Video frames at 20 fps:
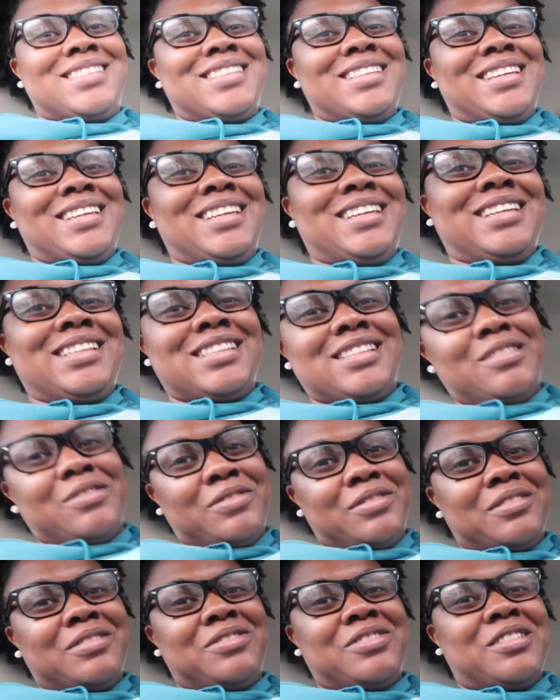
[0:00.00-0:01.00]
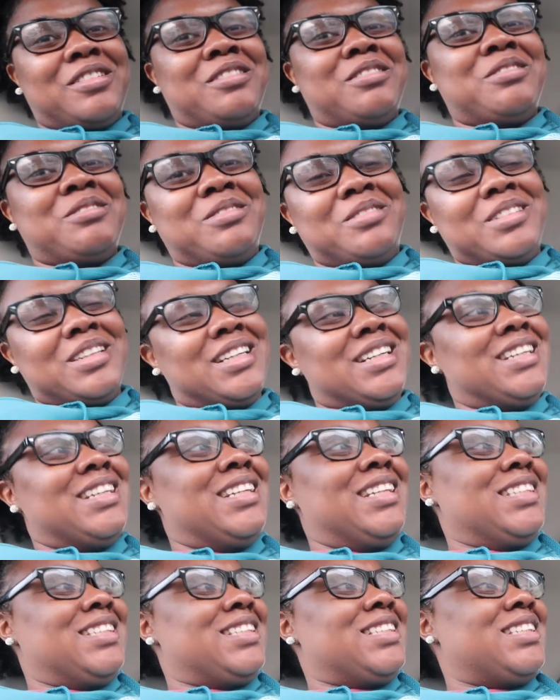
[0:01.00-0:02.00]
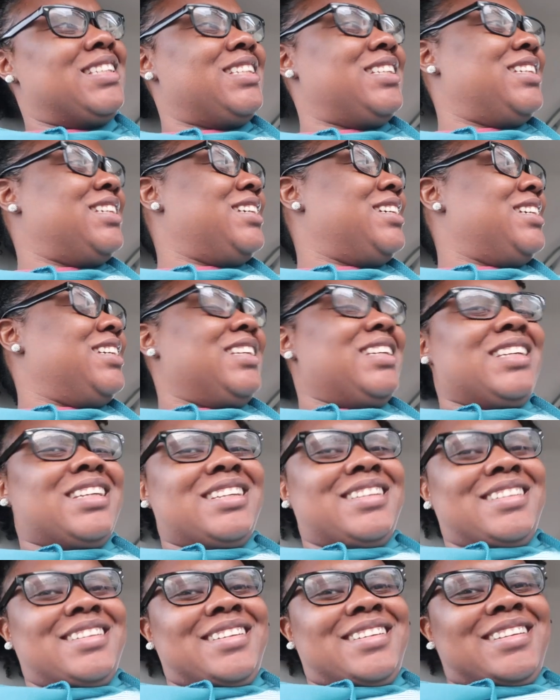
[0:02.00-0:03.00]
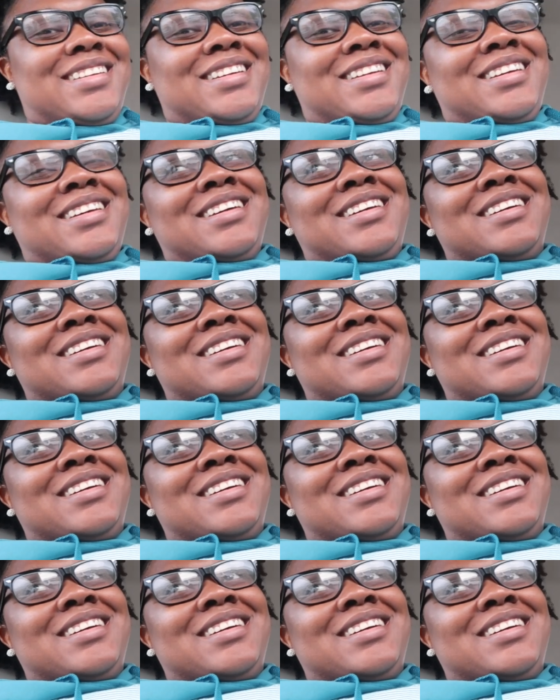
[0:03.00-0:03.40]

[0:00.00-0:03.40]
seat uh, for once. I'm not a chauffeur for once.